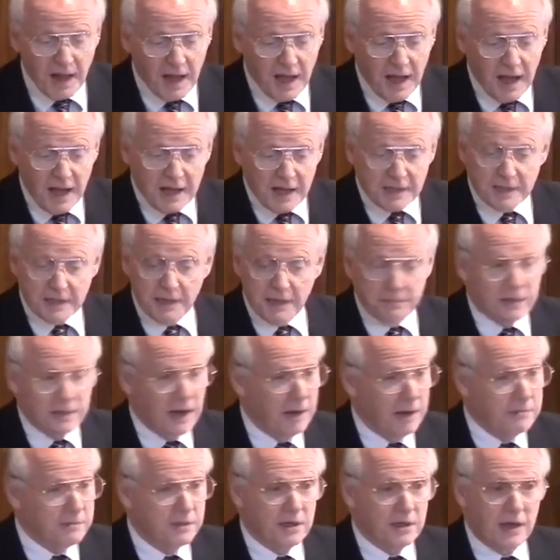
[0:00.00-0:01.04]

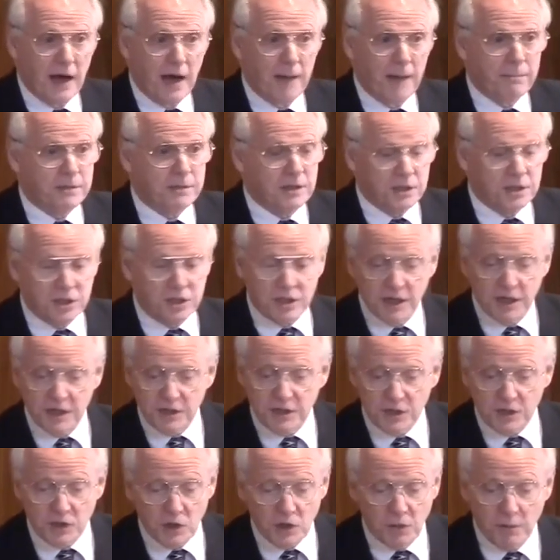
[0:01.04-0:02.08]
Sometimes the competition
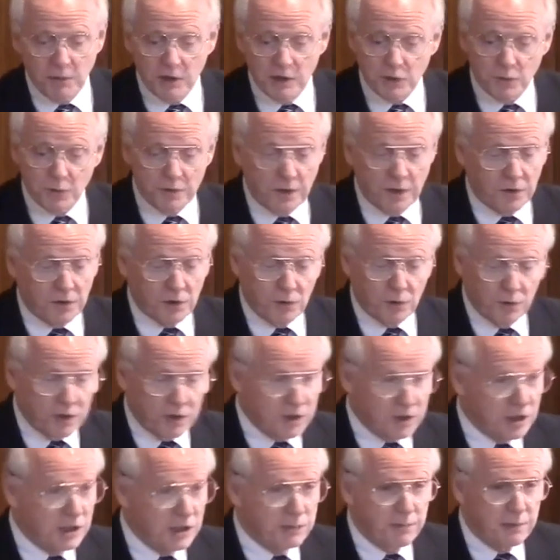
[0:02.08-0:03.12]
isn't so much with other
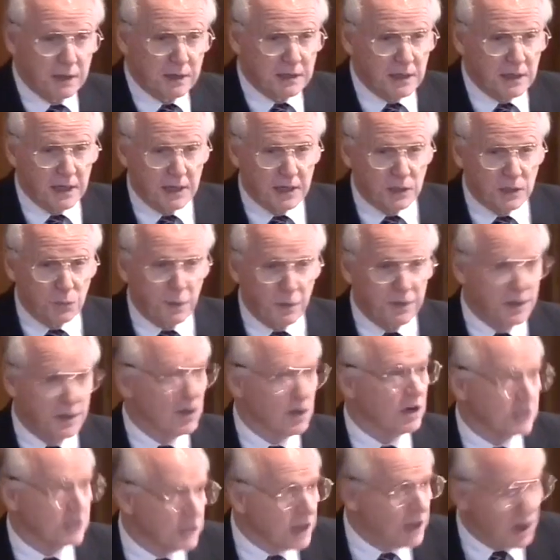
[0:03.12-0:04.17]
Christians, but it's within
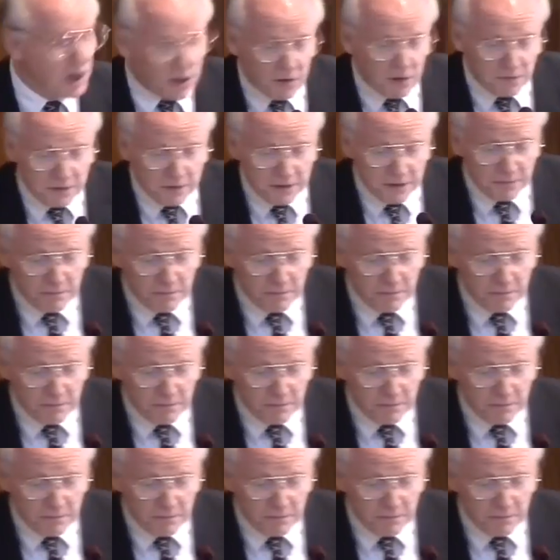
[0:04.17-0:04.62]
ourselves.